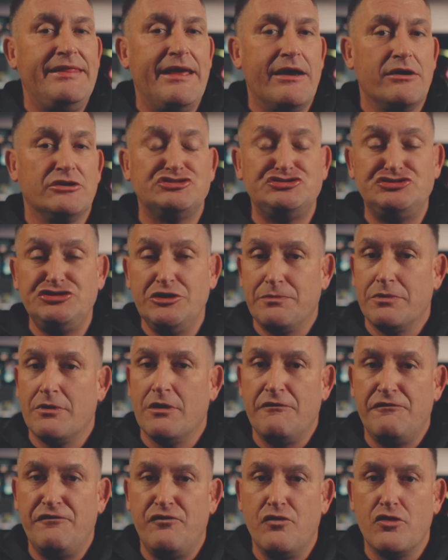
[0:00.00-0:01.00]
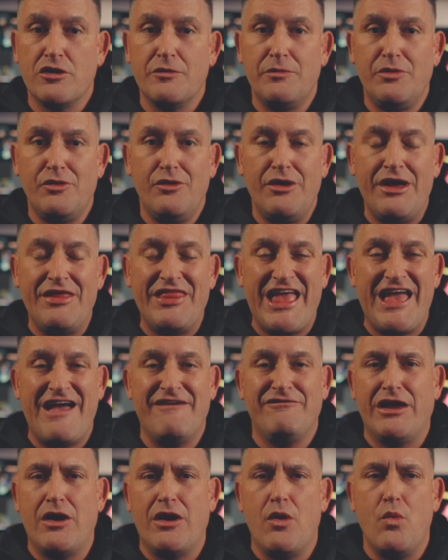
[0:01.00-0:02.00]
They are super affordable, and they
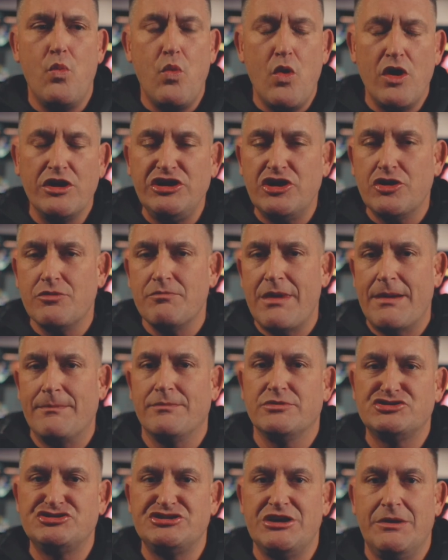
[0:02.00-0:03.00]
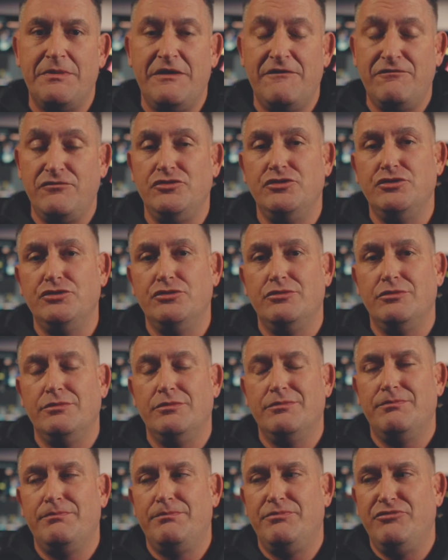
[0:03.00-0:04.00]
have like a one-year membership if
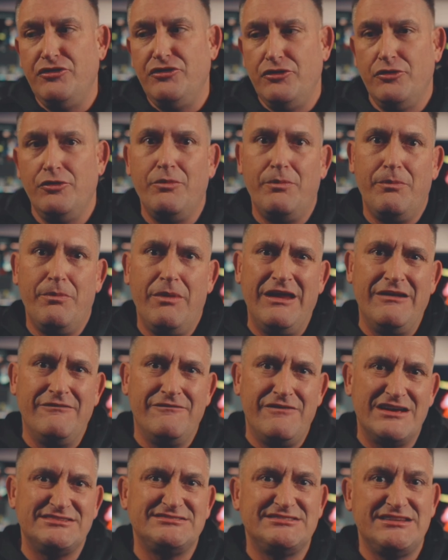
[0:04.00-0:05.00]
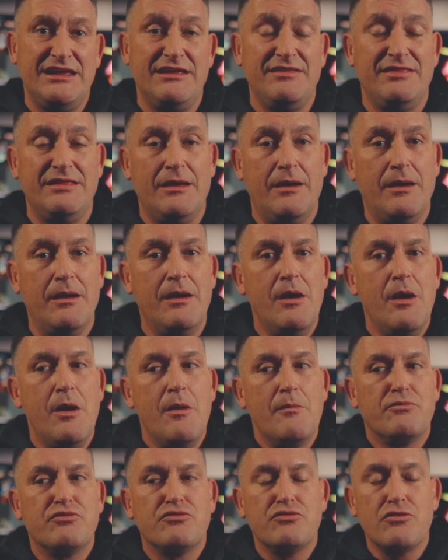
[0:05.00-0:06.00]
you do invest in the
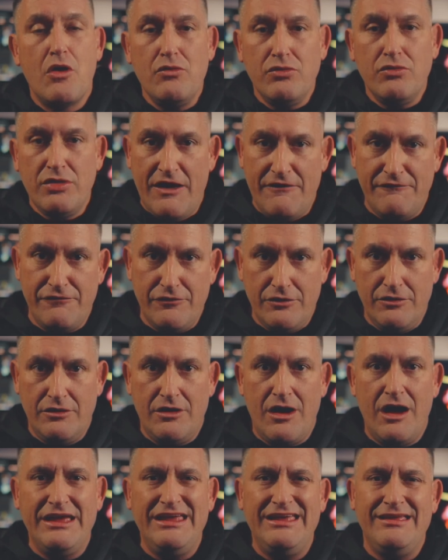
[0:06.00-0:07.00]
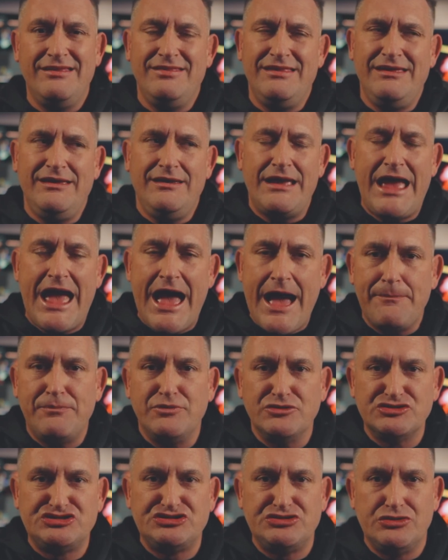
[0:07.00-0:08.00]
pro level in the
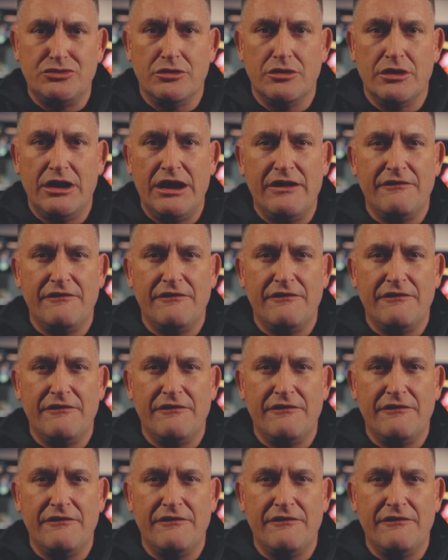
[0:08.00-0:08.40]
Apple Store.